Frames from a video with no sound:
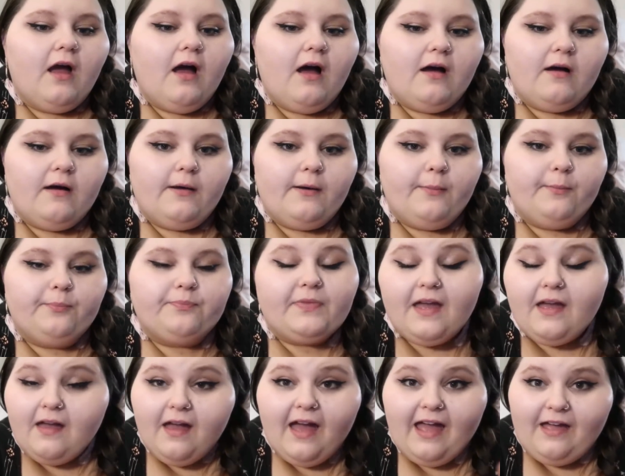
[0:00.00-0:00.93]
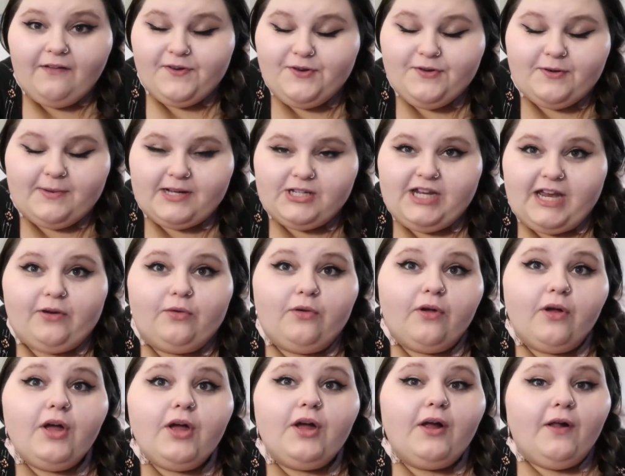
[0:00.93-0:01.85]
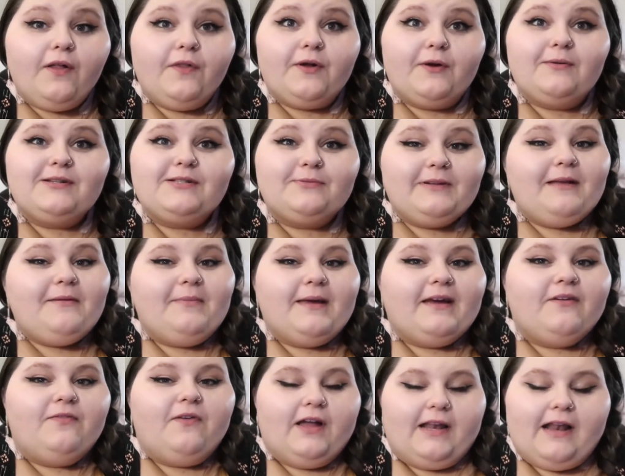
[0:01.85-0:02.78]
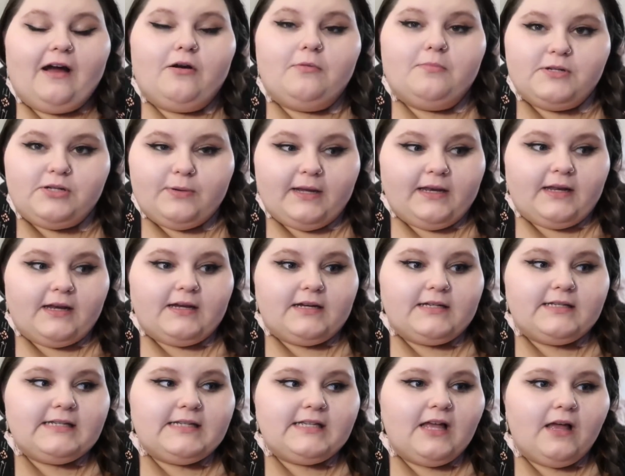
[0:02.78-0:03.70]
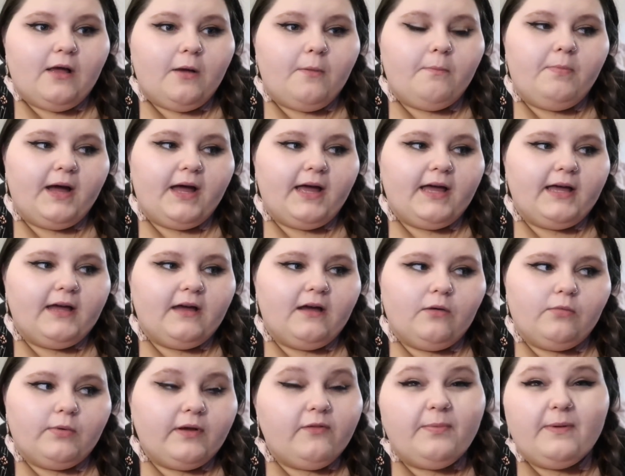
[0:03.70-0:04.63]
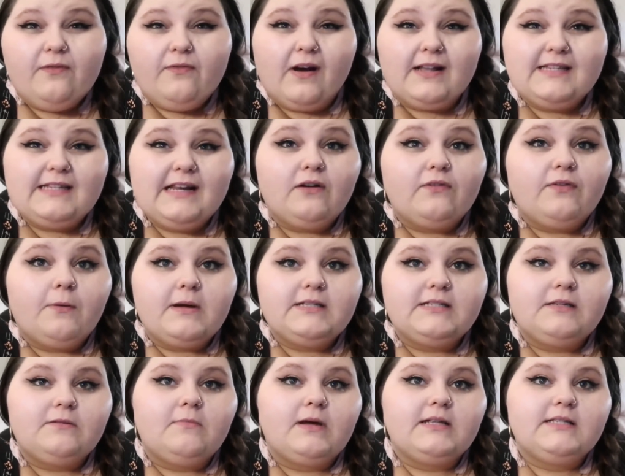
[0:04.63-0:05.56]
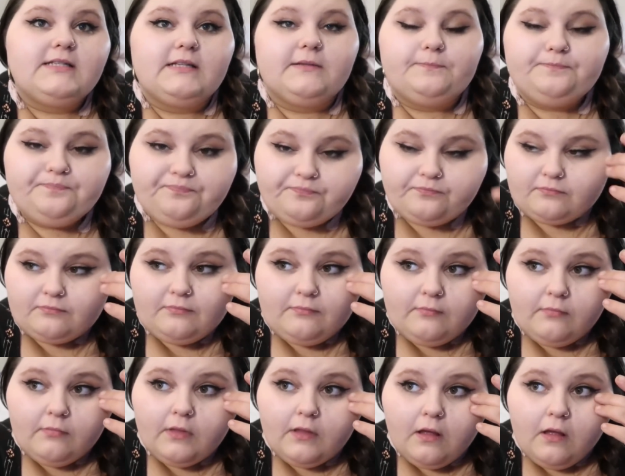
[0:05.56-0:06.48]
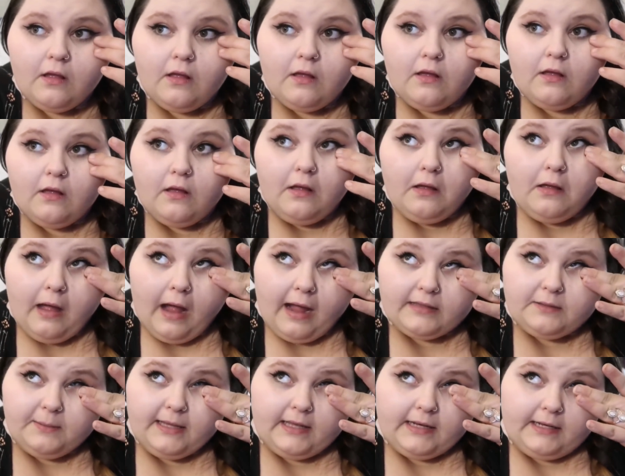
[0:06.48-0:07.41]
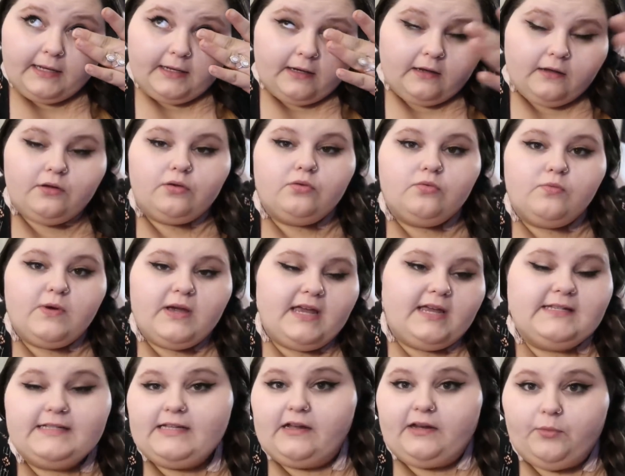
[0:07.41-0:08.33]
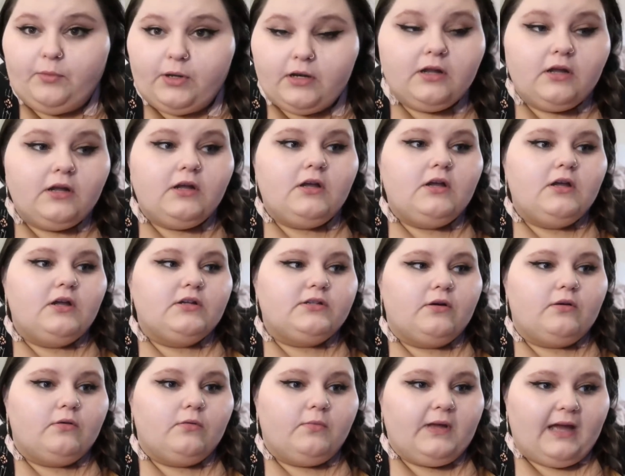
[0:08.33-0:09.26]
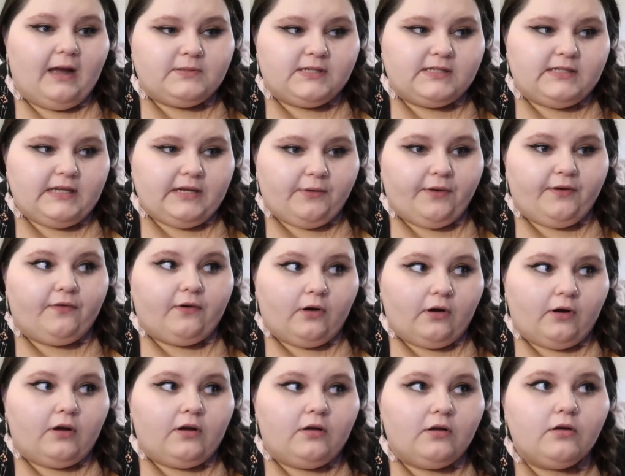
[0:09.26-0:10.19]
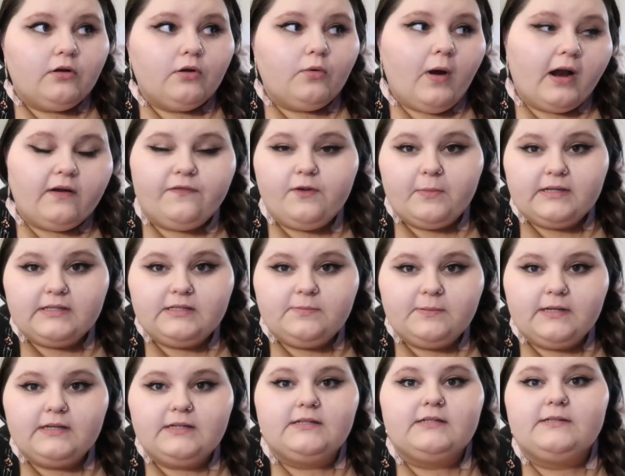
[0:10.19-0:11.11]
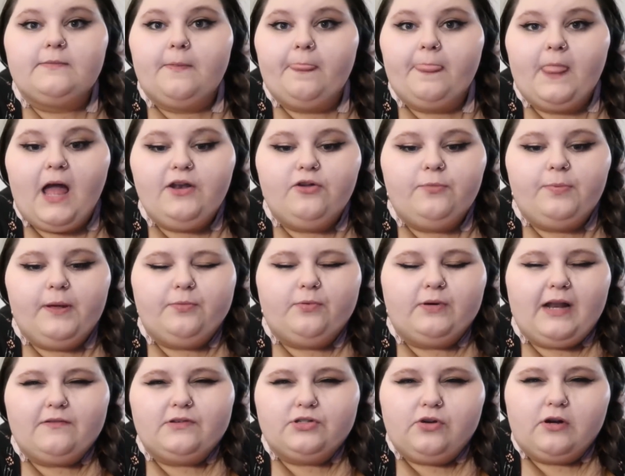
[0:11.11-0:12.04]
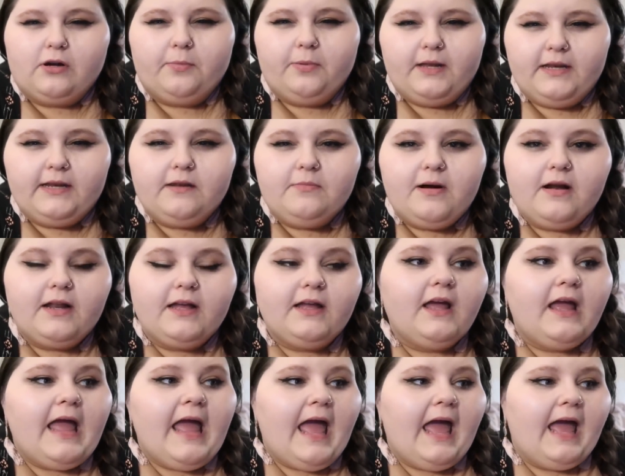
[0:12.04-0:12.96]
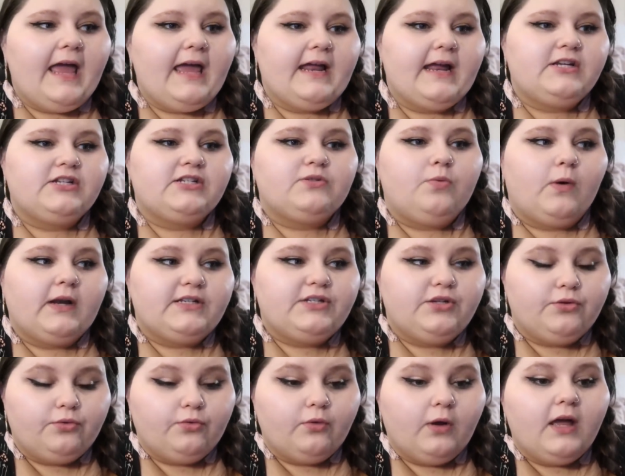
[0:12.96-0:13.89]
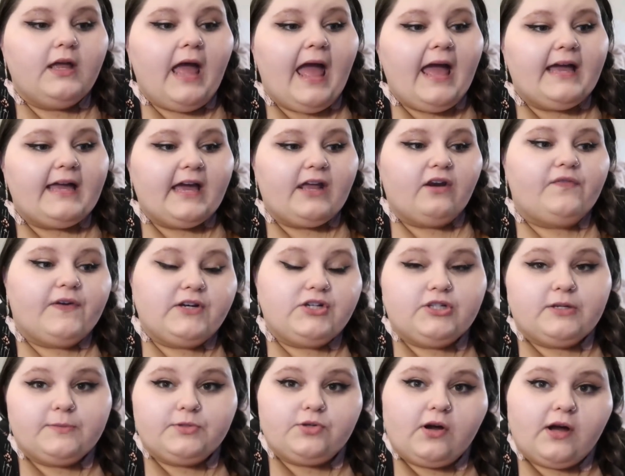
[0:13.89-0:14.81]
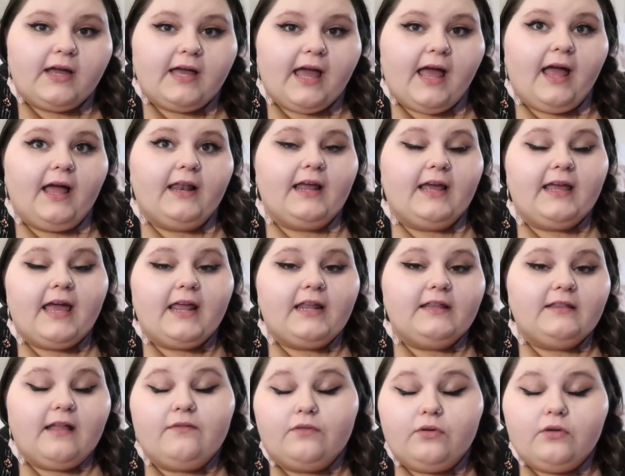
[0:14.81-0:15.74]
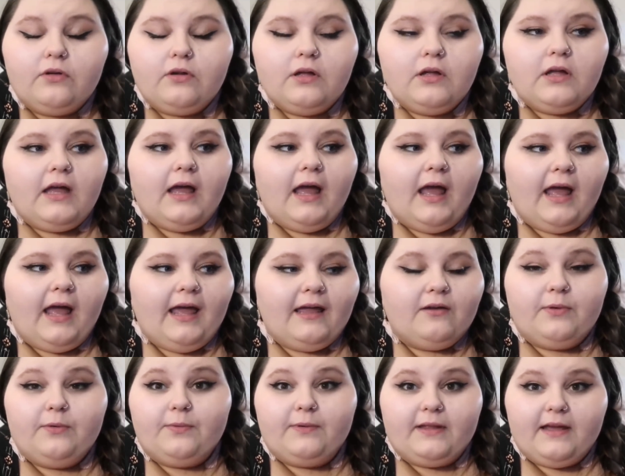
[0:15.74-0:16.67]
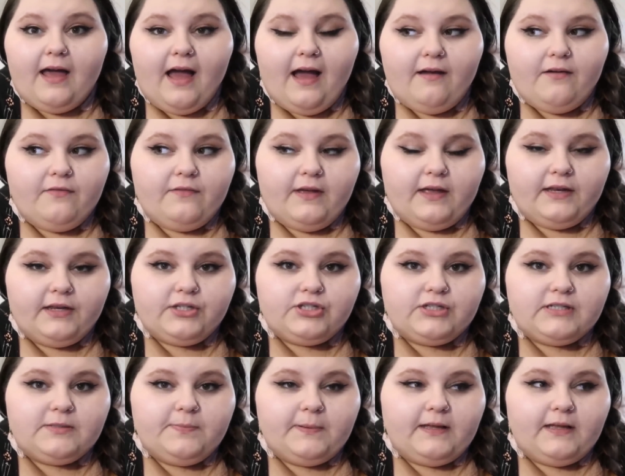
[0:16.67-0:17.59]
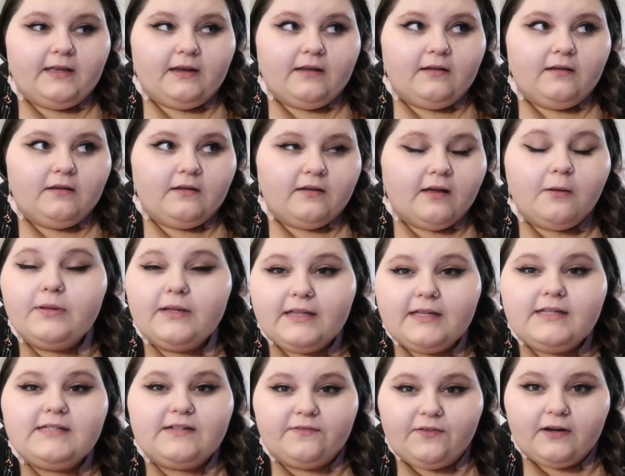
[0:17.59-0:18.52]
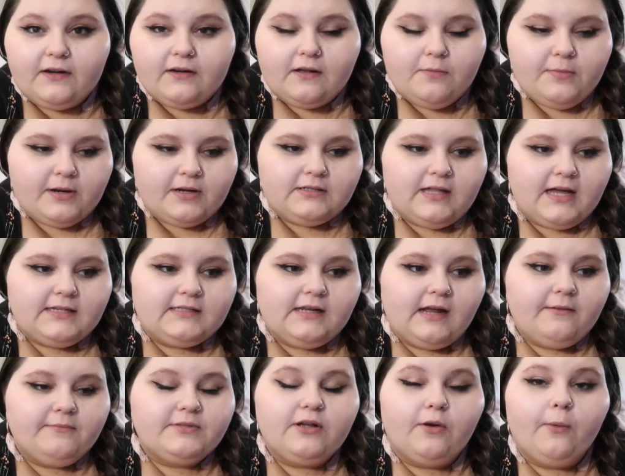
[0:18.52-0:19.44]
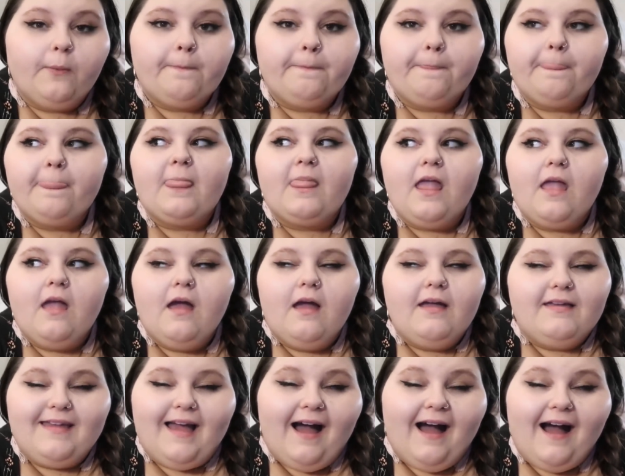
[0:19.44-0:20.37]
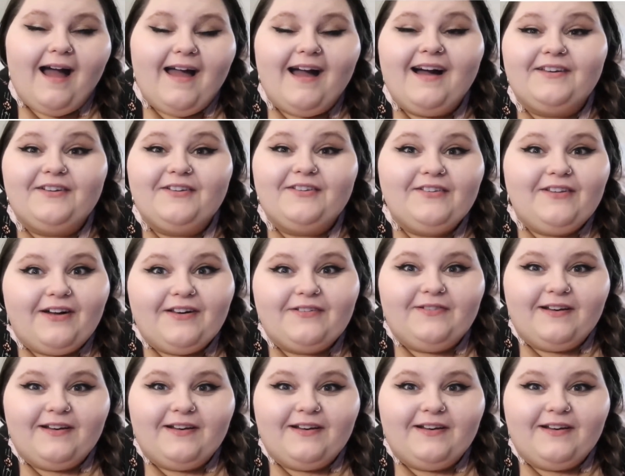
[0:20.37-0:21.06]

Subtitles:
If you're new to my channel, there was a really big falling out between us, but we've been friends now for months and months, and at the beginning, we didn't tell anyone. So we kept it a secret for quite a few months because I knew people would have a strong opinion about it, and I just wanted to get our friendship strong again and get it level, and we really have, and it's just been completely different compared to last time. So yeah, I had a lot of